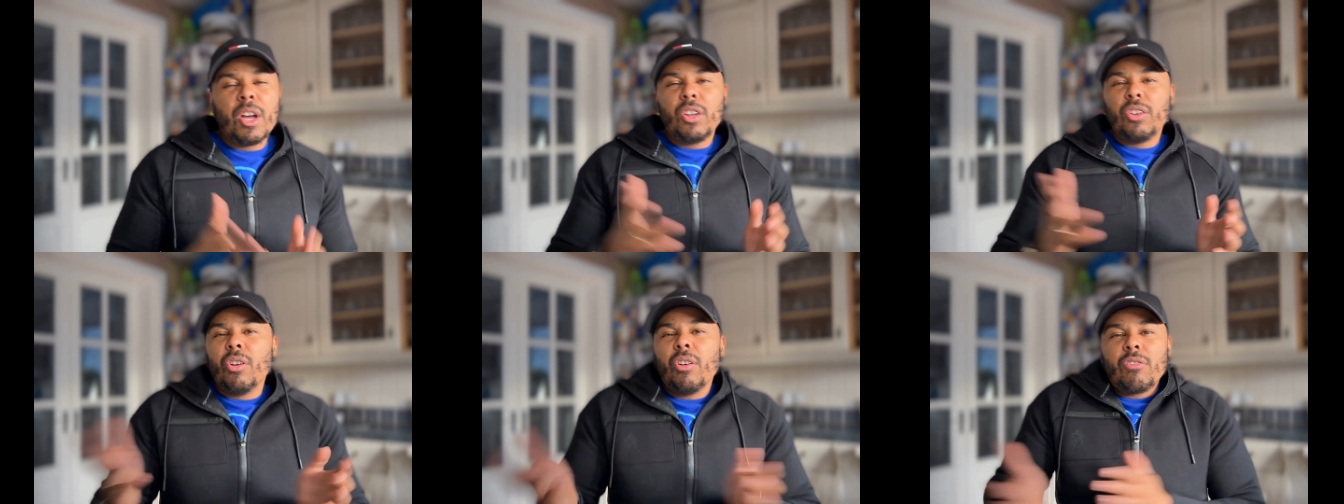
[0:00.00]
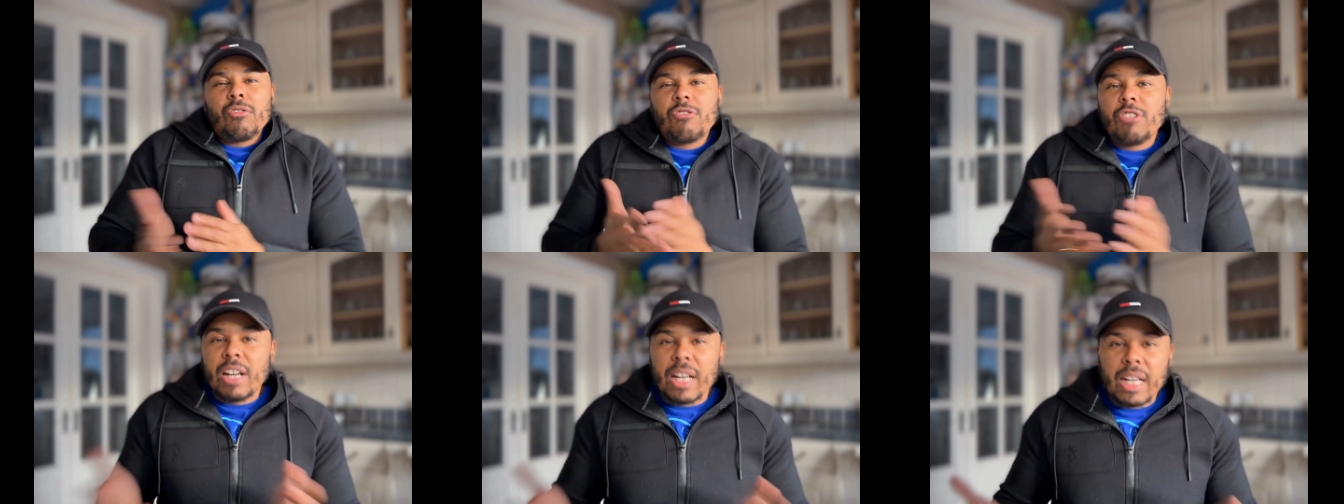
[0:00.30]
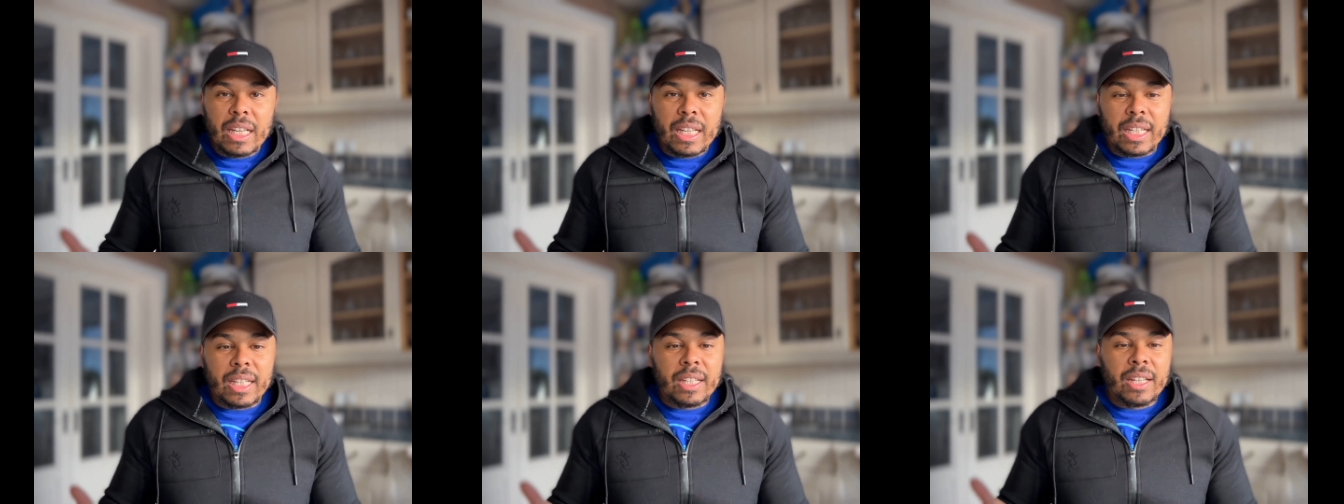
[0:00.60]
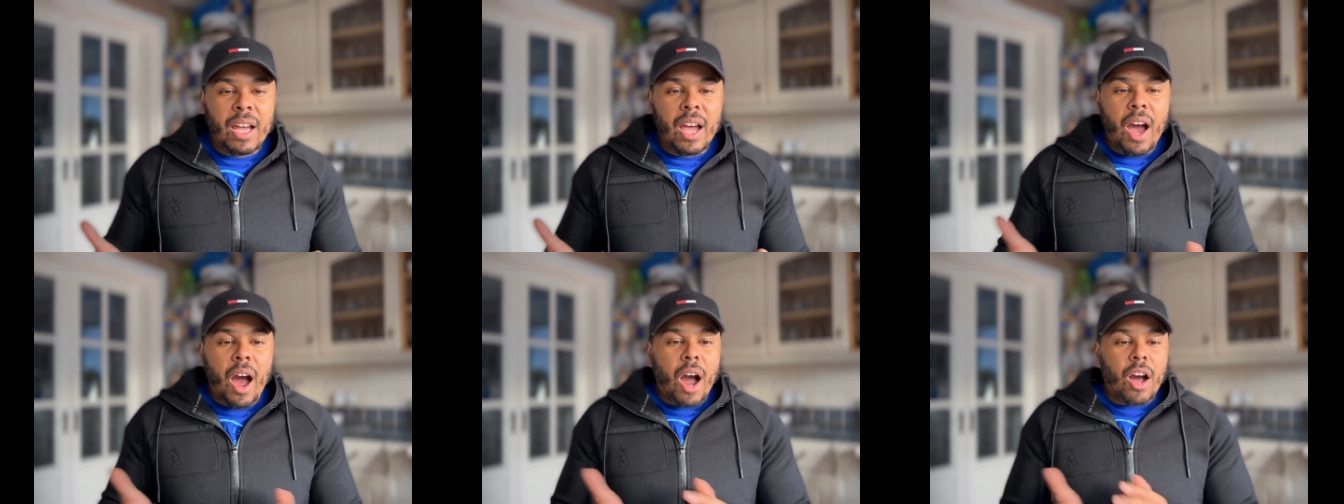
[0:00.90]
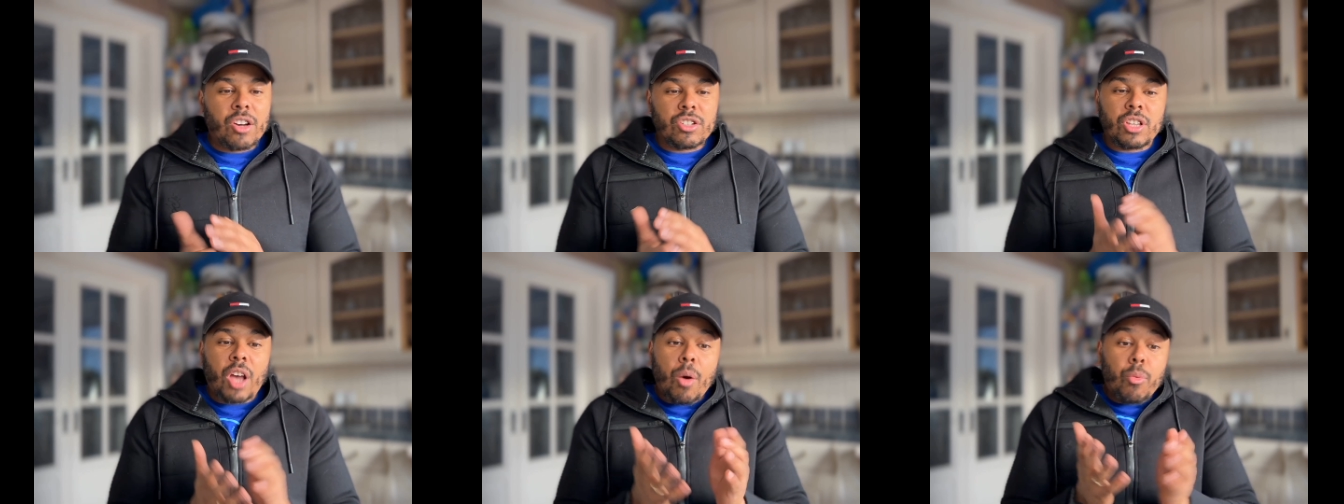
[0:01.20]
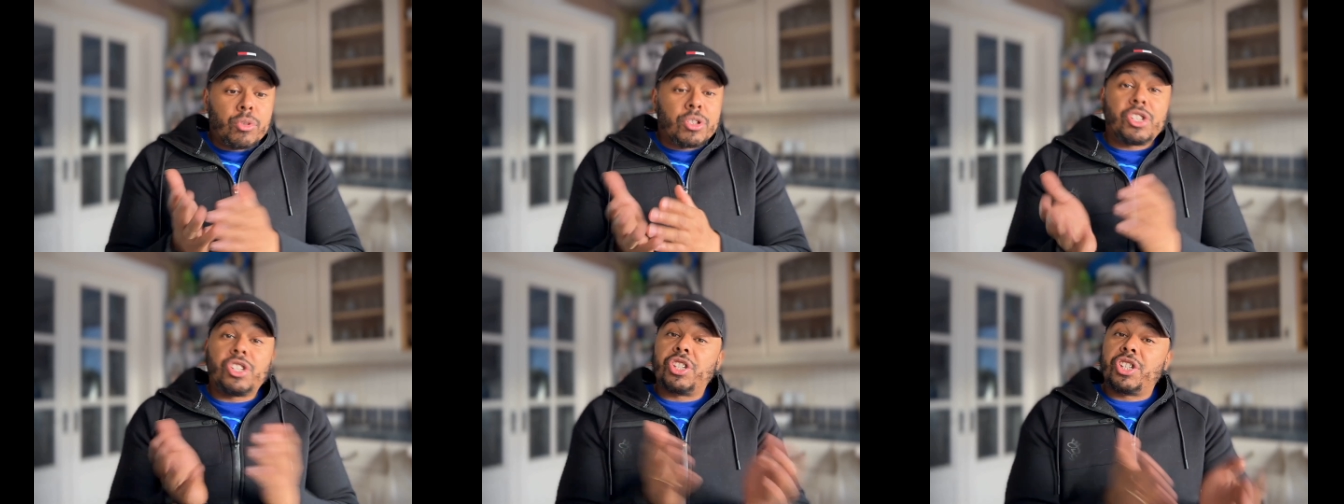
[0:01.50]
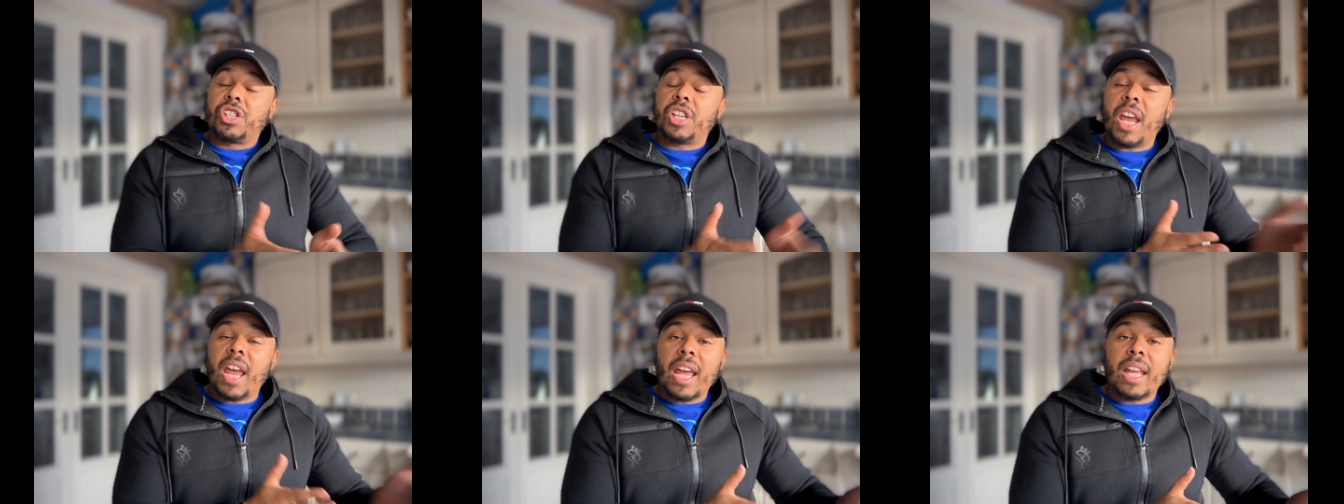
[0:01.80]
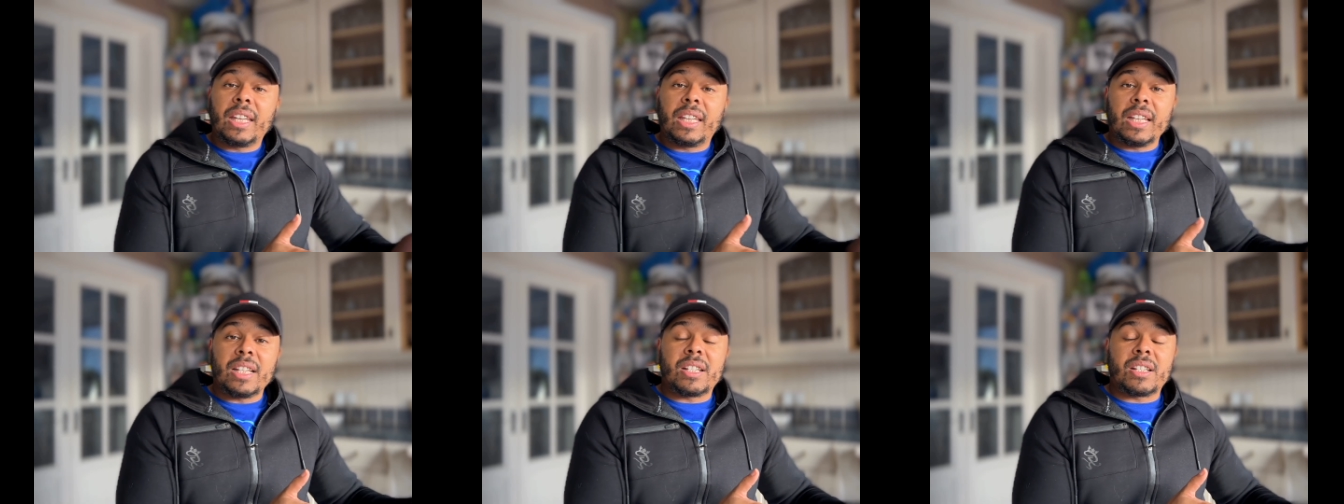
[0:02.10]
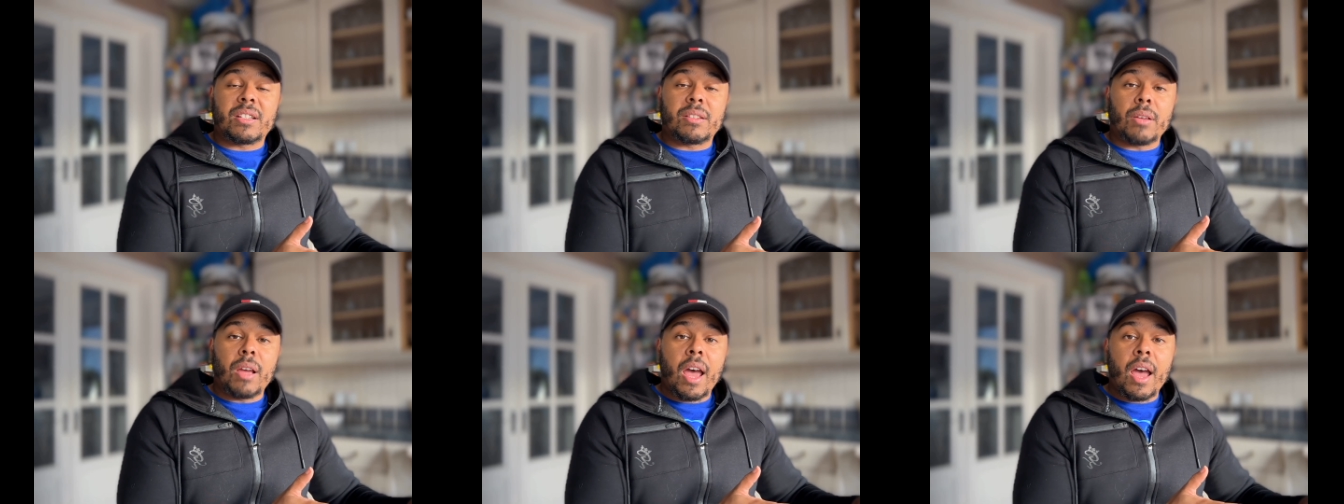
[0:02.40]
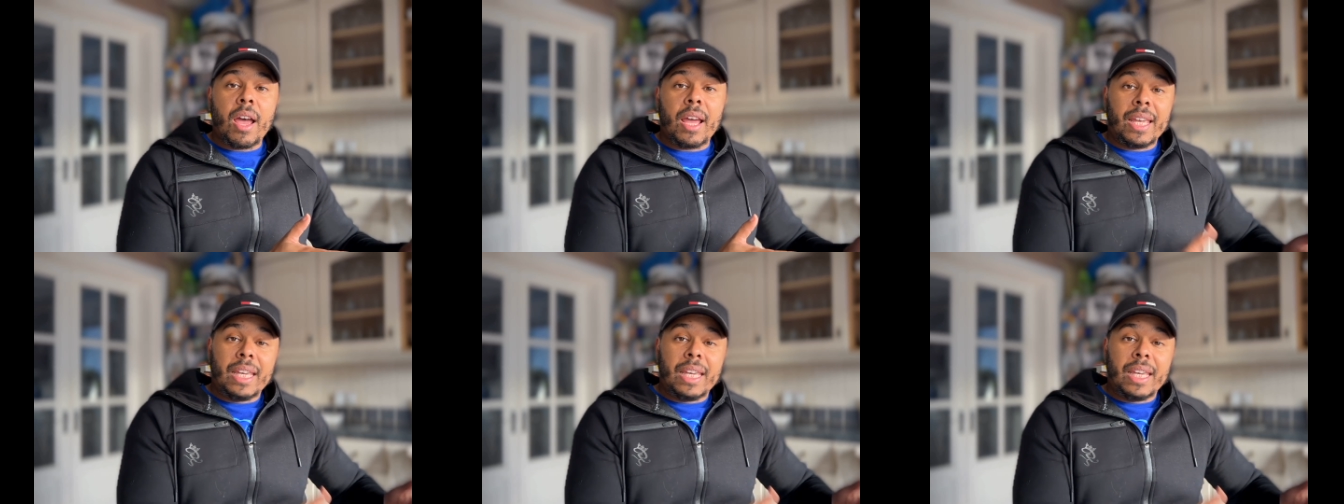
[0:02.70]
Not really, because I would share this uh,